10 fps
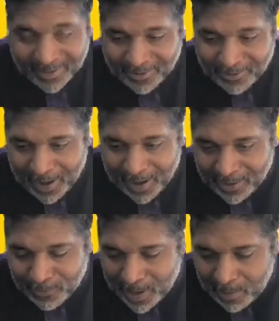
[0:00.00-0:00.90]

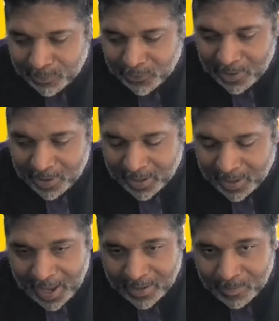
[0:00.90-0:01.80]
Great. Well, I'm certainly
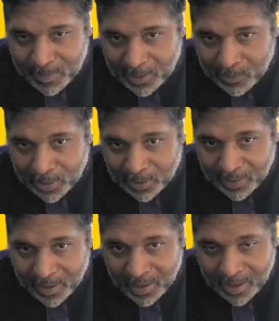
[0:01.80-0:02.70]
glad to be with,
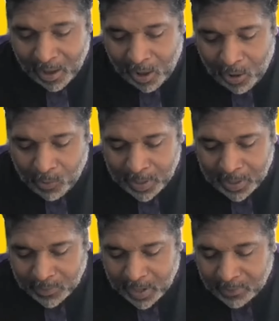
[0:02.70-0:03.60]

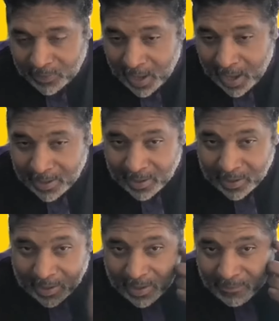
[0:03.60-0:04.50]
always with SEI
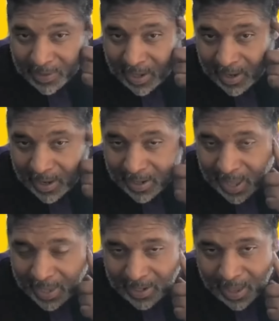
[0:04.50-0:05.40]

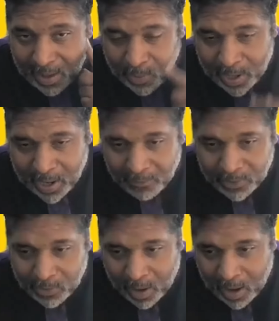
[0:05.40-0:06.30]
1199, wherever
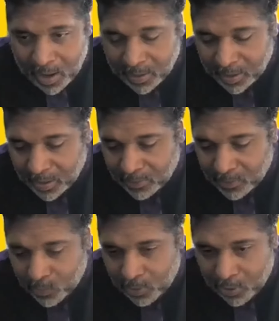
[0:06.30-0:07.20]
you are in the
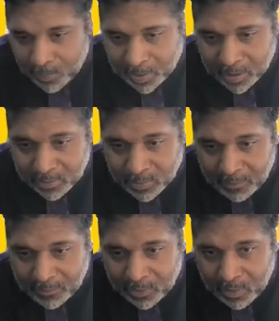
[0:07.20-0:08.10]
world, because
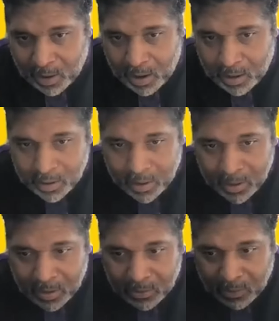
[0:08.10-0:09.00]
wherever you are,
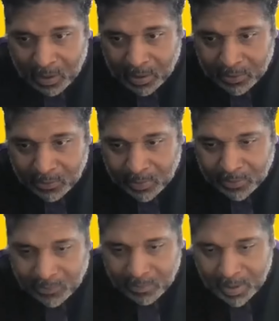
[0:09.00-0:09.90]
you all are doing
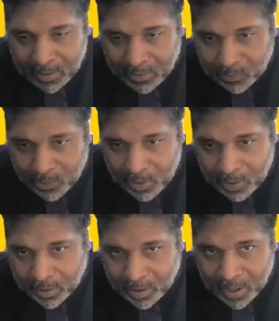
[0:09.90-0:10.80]
tremendous
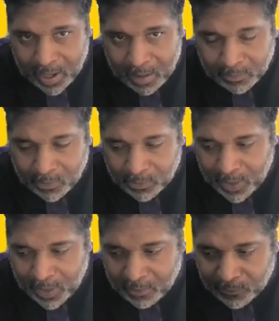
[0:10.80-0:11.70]
work, and I'm so
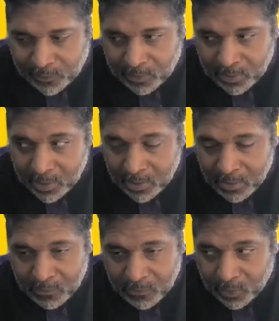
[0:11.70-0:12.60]
thankful
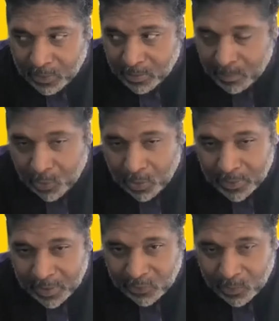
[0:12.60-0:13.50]
for the more
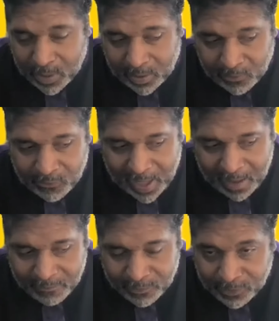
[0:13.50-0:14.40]
than
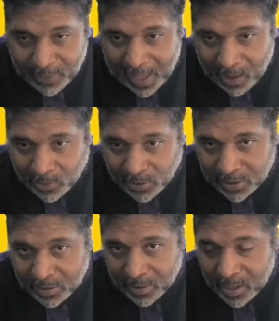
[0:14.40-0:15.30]

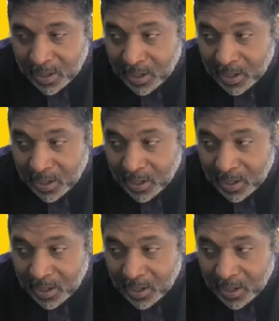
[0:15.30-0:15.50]
25,000